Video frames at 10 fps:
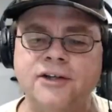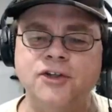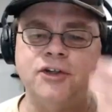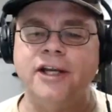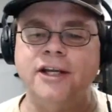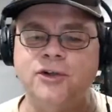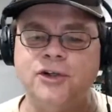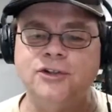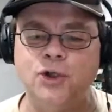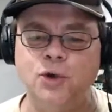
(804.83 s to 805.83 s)
can
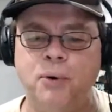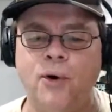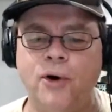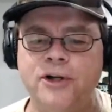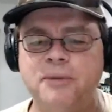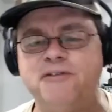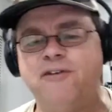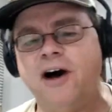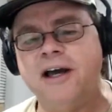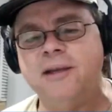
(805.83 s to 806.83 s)
do porn and be
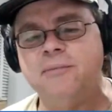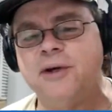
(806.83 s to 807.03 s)
fine. But if